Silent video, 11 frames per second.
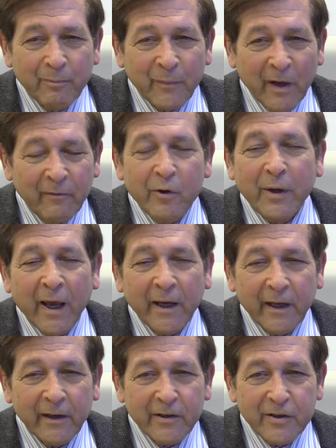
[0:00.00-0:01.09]
If you can't
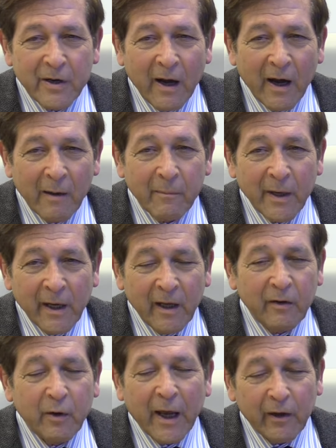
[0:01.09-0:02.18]
get a job, you
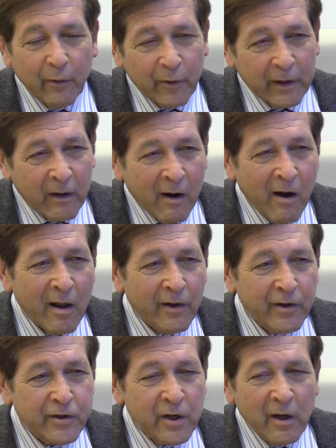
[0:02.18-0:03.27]
can't go to
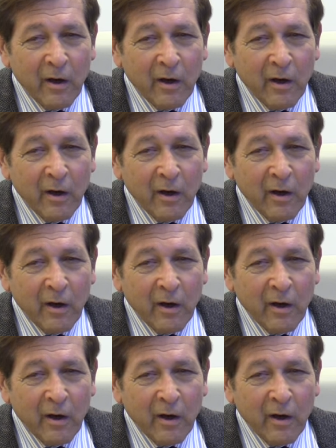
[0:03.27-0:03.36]
college.